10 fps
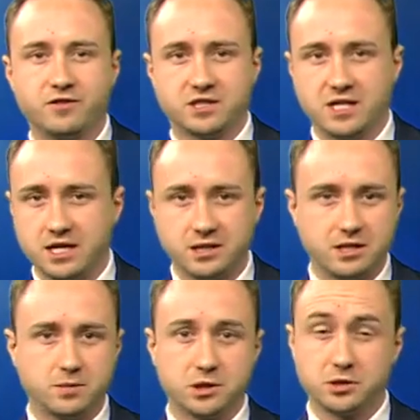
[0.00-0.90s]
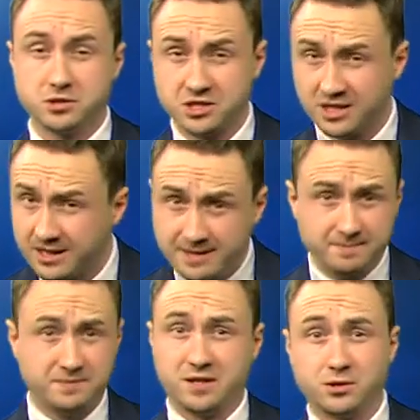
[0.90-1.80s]
seen temperatures
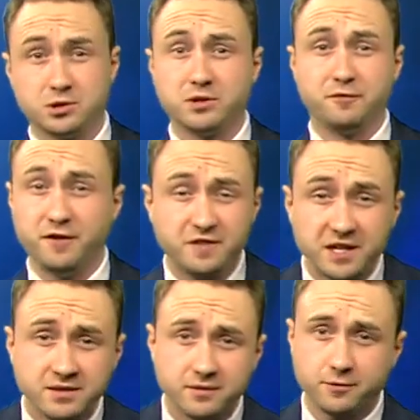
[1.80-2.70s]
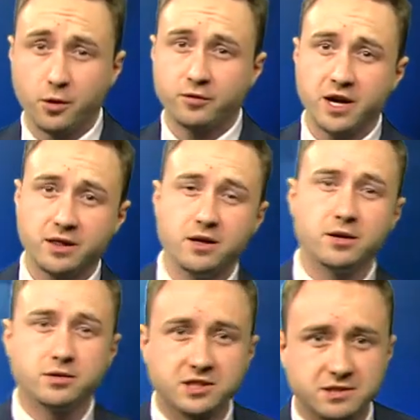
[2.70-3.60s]
closer to 50 for overnight
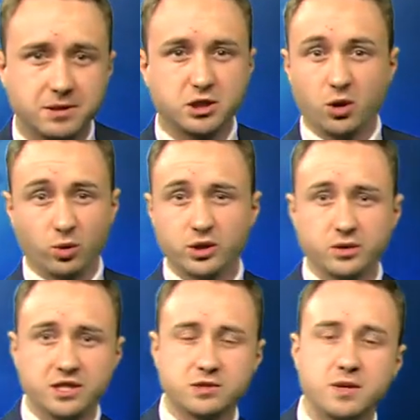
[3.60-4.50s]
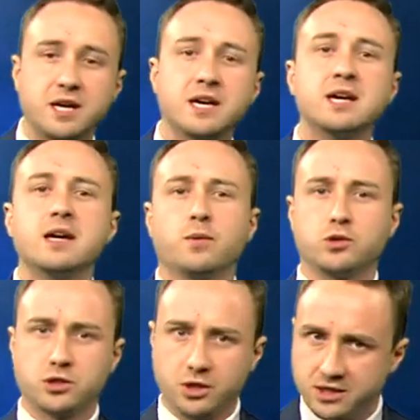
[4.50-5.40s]
lows, especially earlier this week. We're
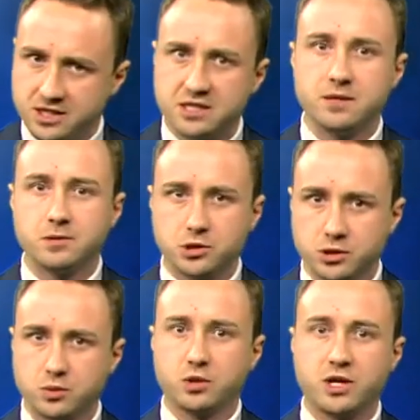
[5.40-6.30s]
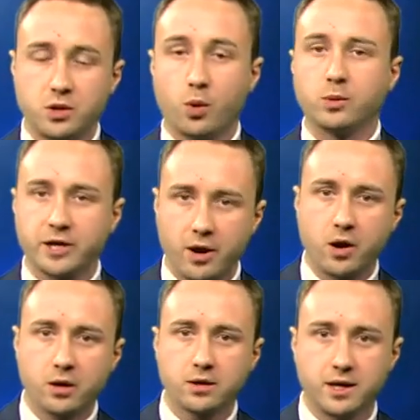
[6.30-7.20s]
starting to see temperatures where they normally
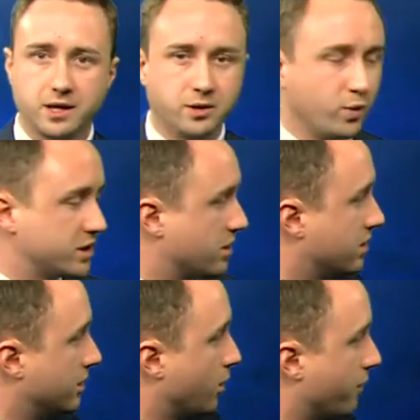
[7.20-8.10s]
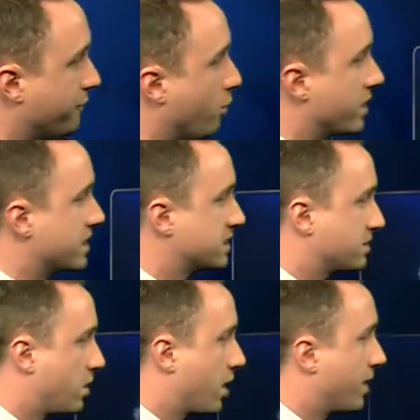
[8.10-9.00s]
are in the winter. Lower 40s
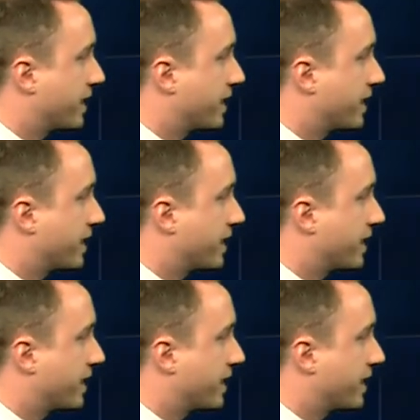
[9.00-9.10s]
tomorrow.